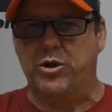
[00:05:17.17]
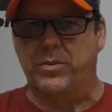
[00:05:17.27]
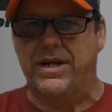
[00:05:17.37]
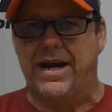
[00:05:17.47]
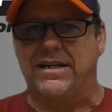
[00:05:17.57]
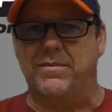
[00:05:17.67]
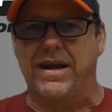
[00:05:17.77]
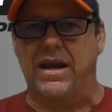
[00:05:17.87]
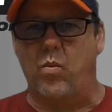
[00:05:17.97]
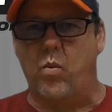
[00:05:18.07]
super tight to
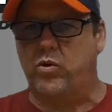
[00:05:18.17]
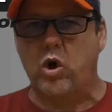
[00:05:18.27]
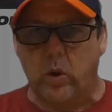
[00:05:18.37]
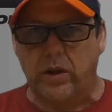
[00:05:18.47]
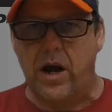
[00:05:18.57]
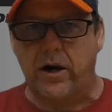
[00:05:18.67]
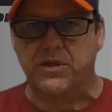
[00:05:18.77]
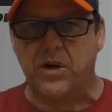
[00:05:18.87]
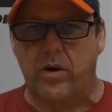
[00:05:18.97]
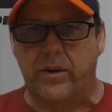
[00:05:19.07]
make it totally
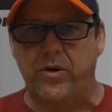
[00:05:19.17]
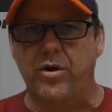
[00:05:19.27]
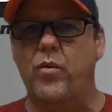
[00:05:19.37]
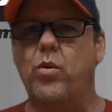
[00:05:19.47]
100% waterproof,